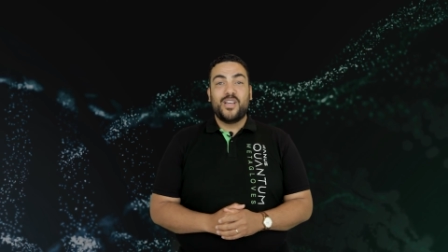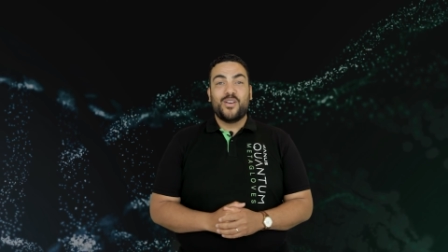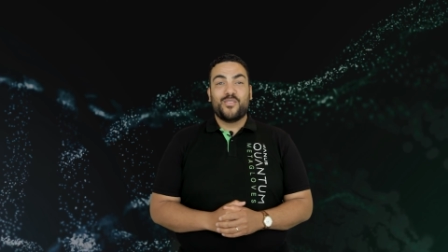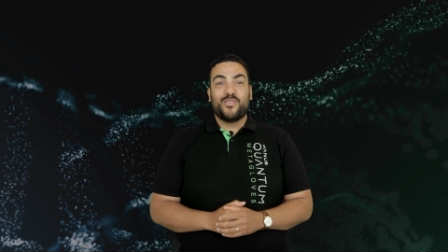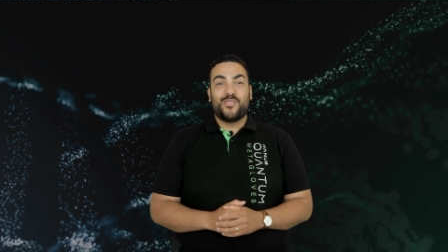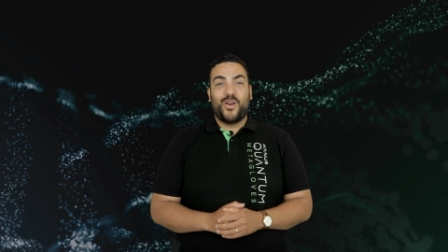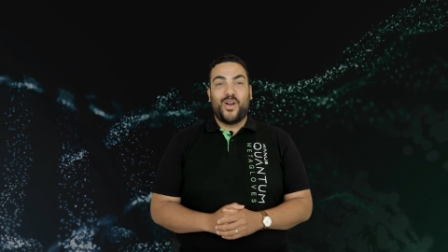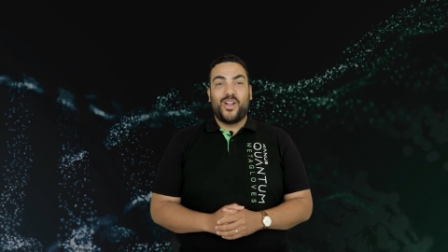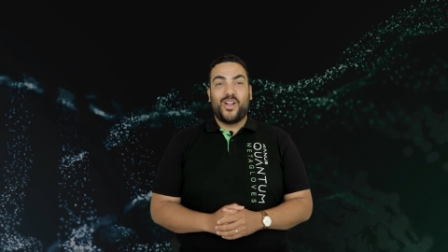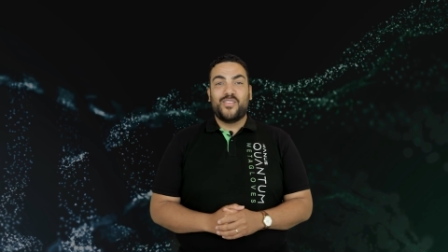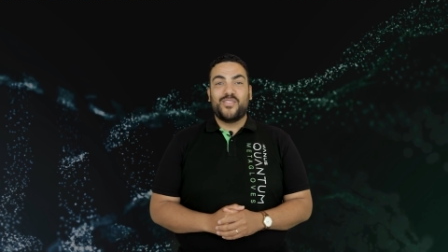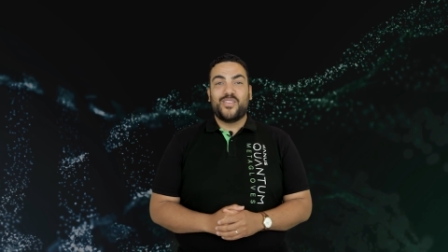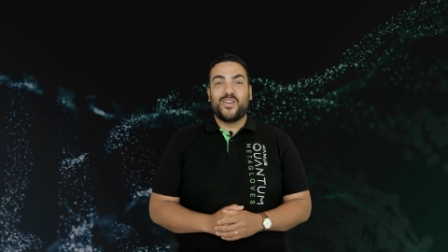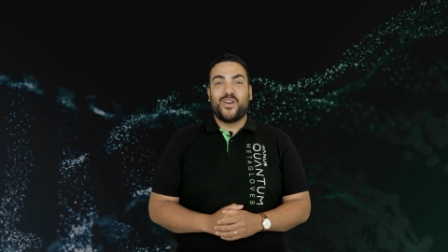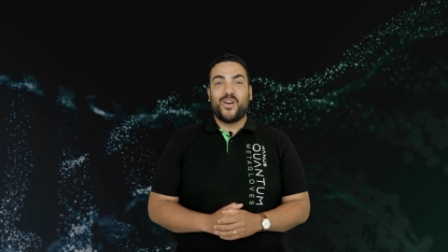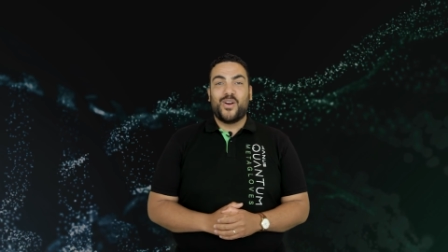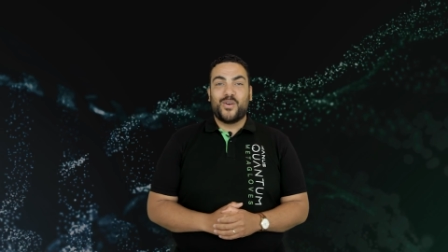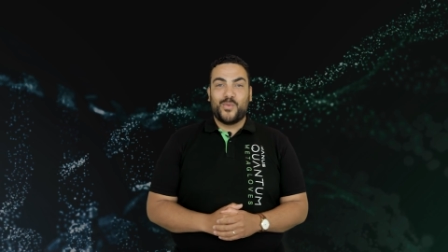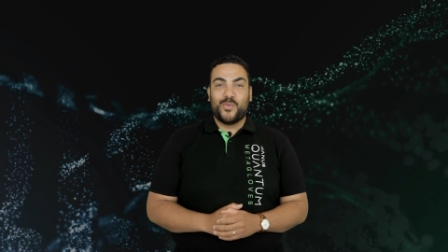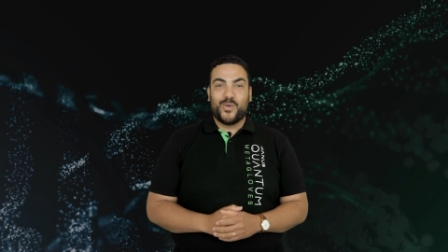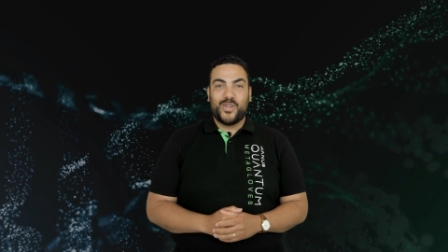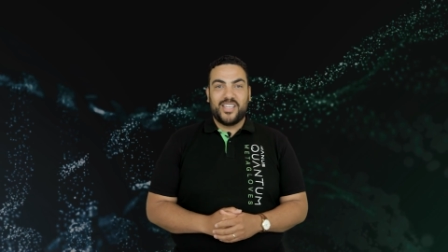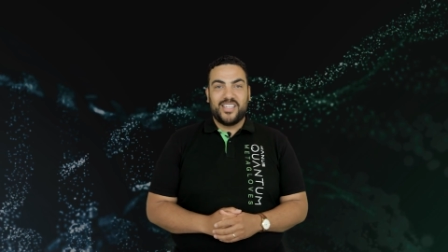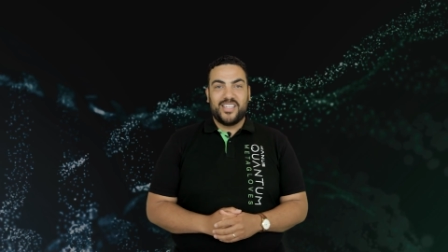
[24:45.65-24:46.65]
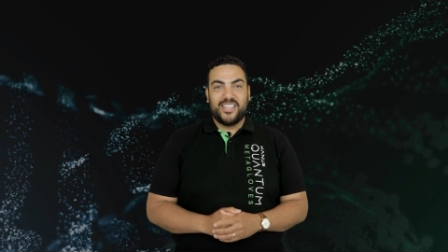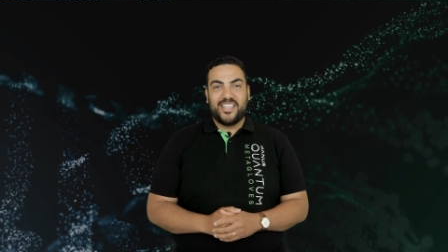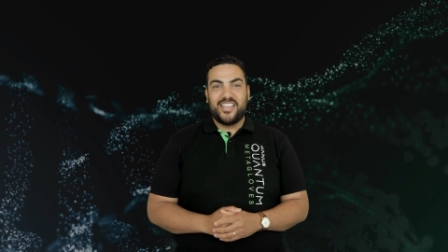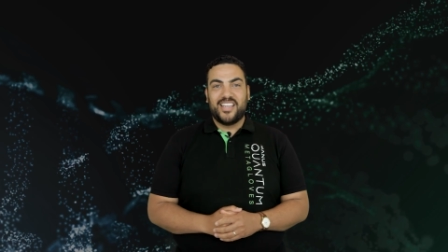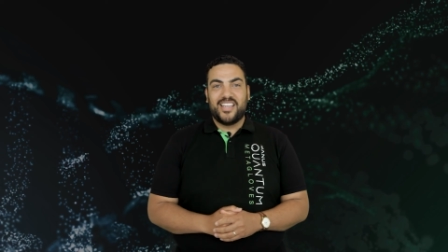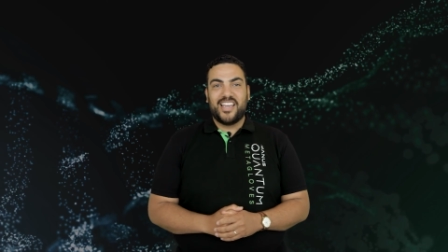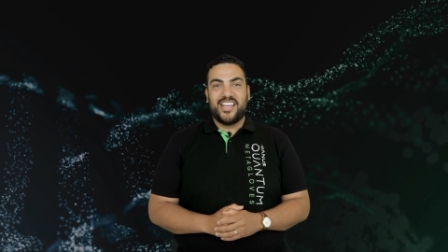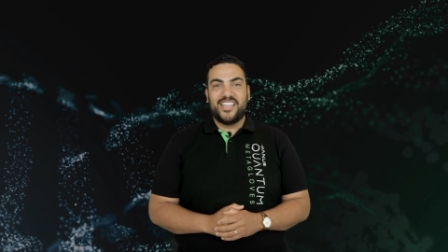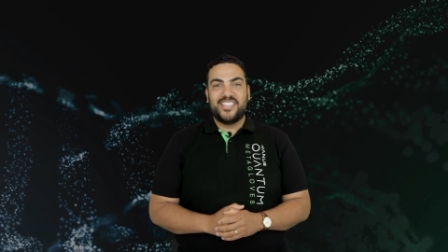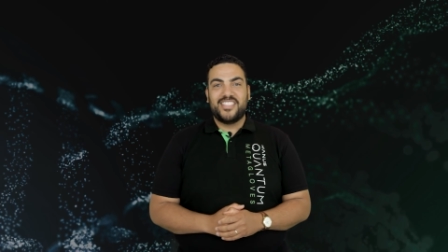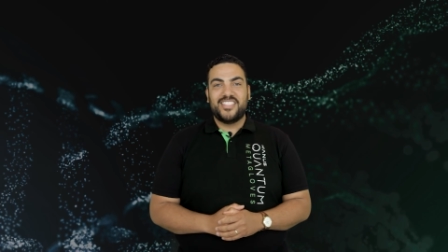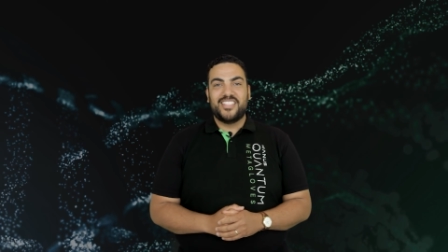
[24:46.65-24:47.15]
for all of their hard work and
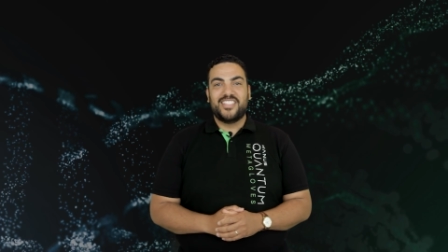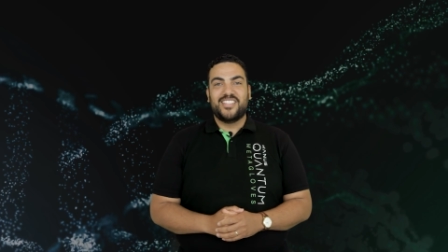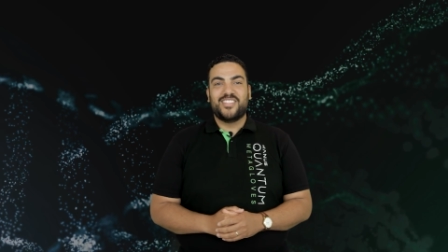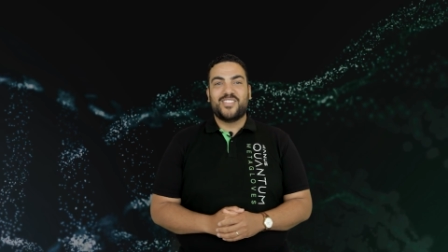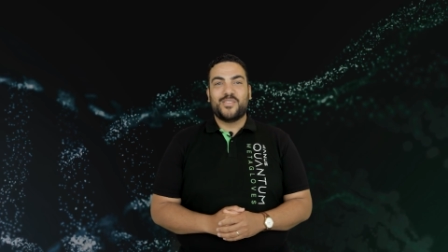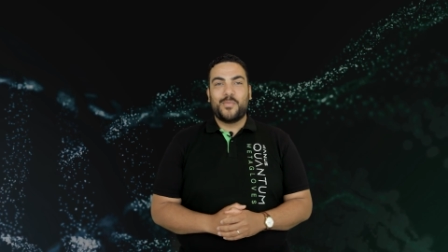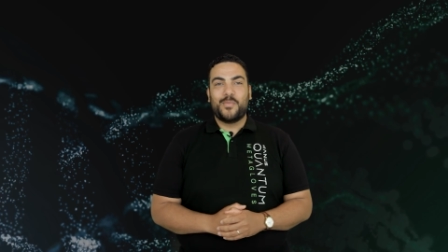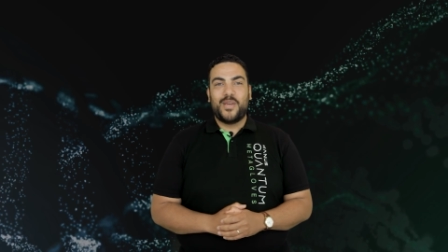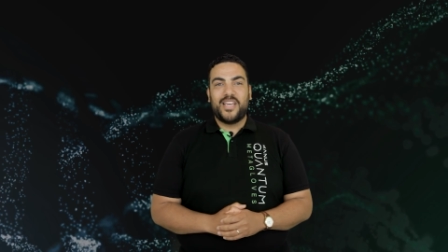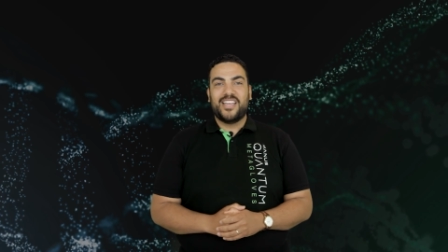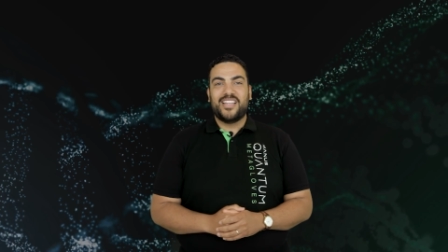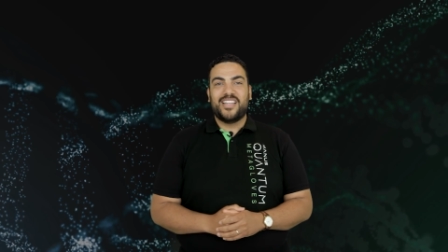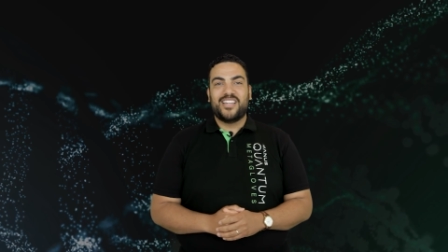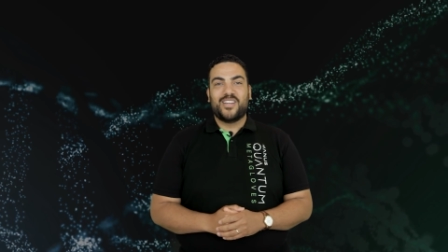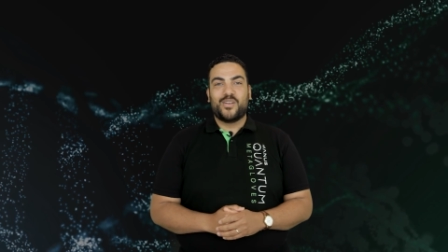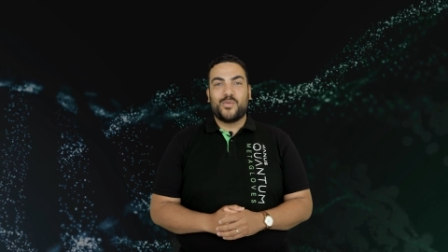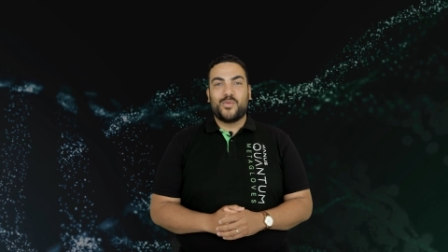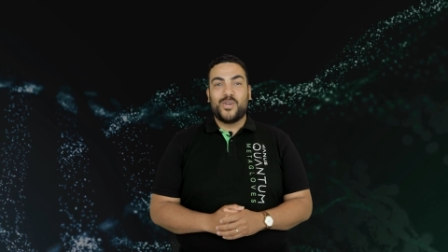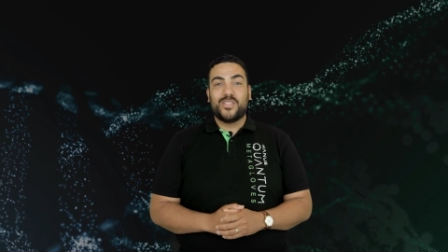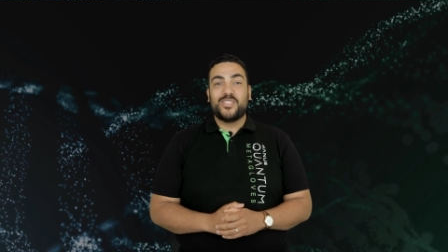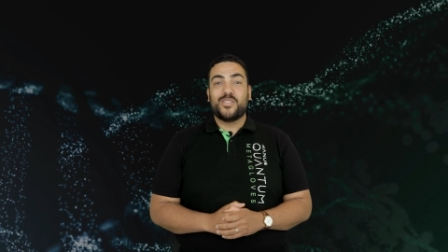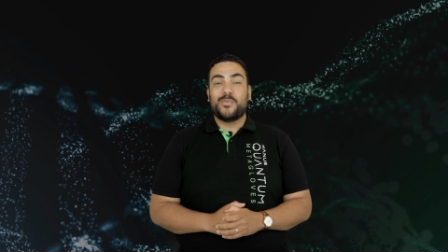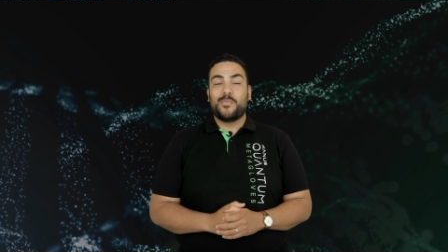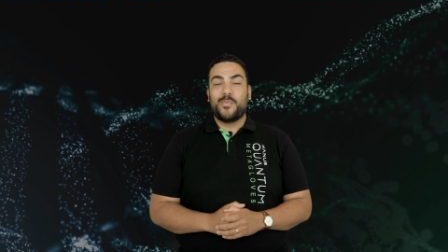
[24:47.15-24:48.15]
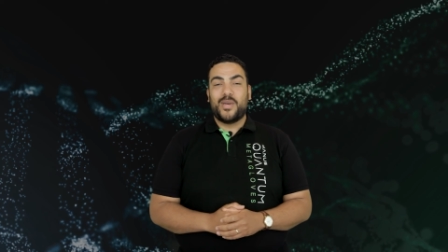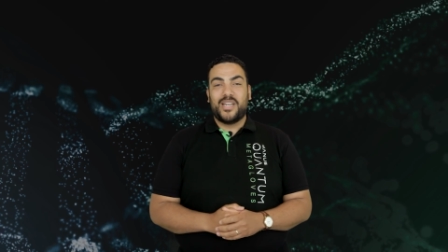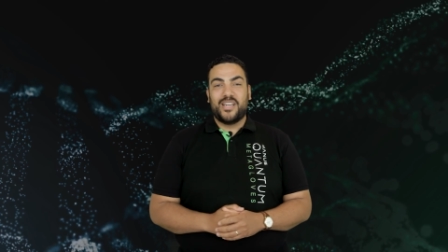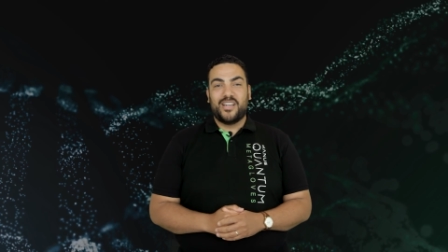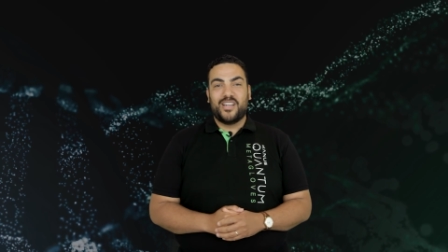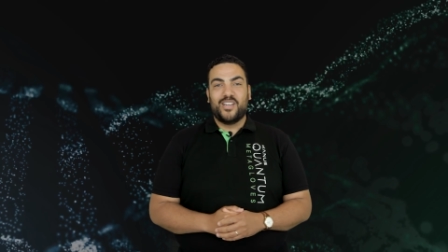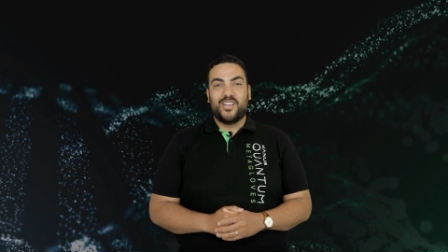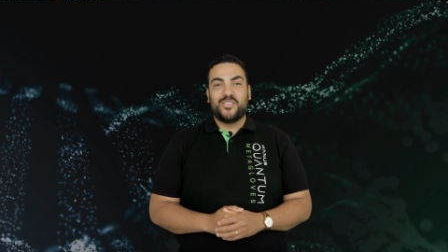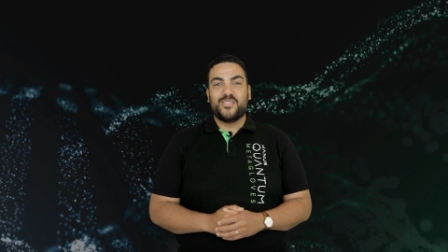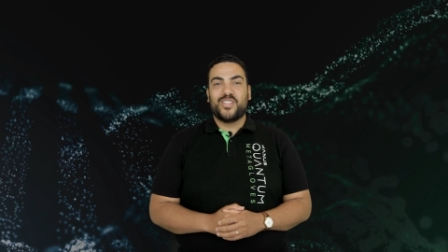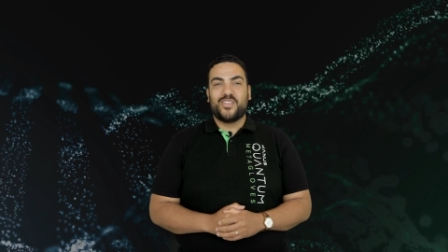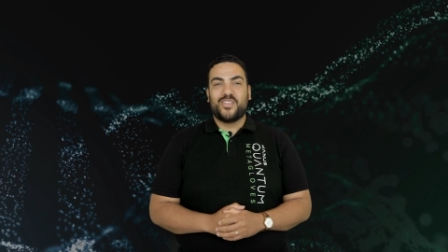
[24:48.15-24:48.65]
dedication into making the Quantum
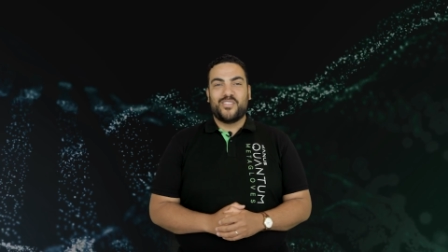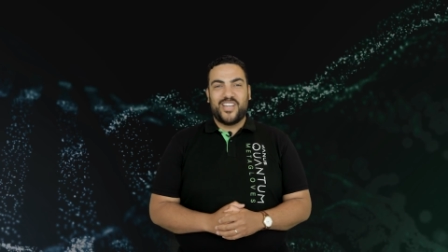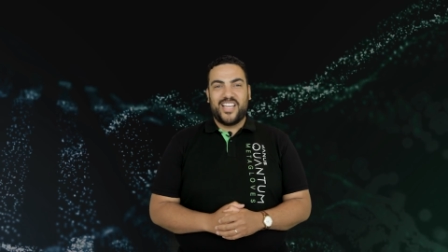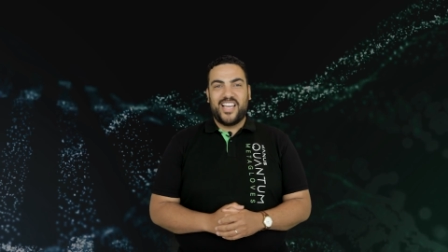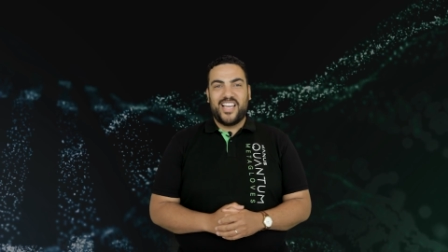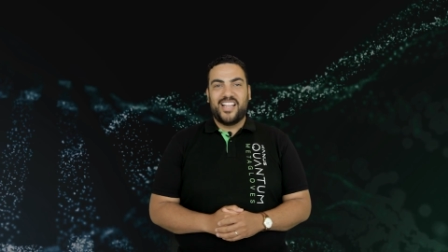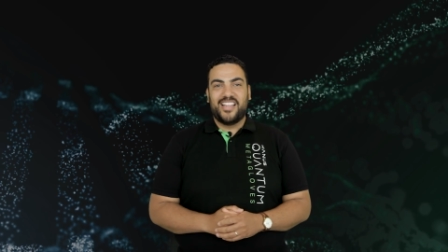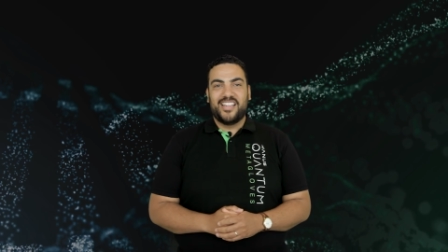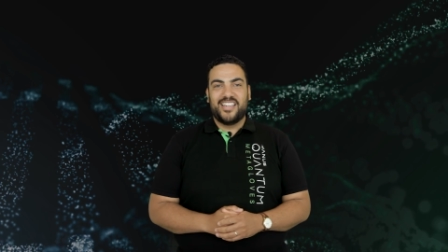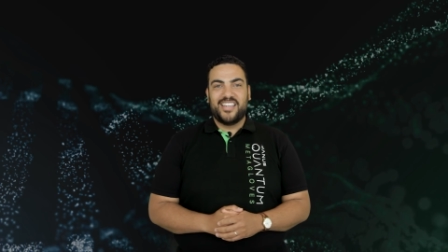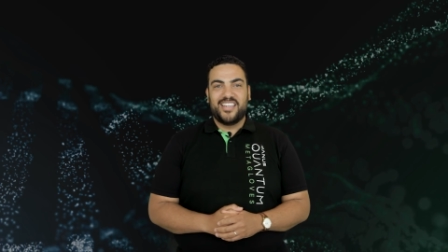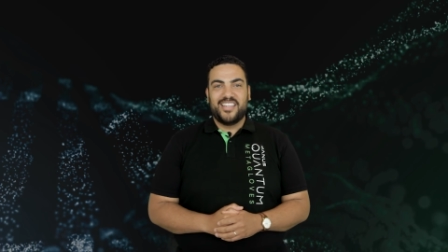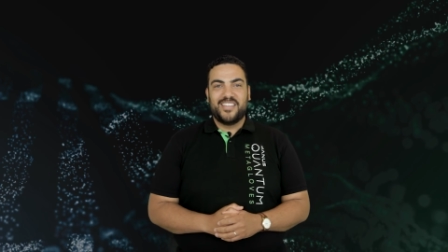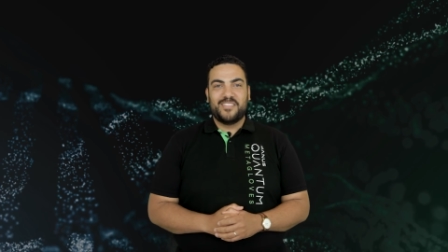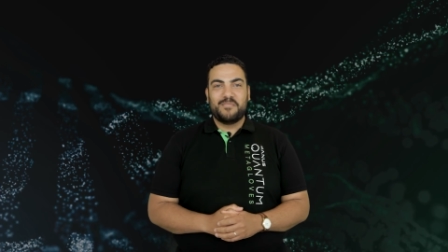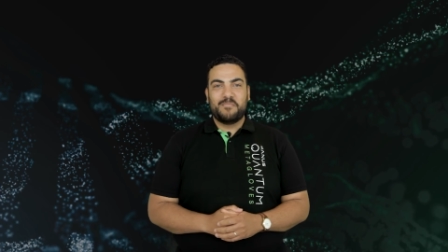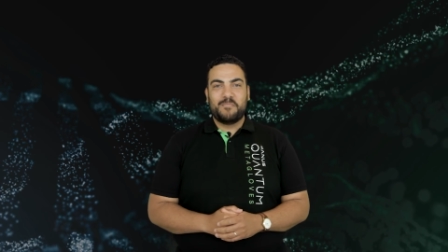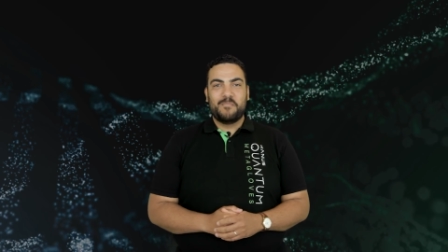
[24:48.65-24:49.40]
Metagloves a reality.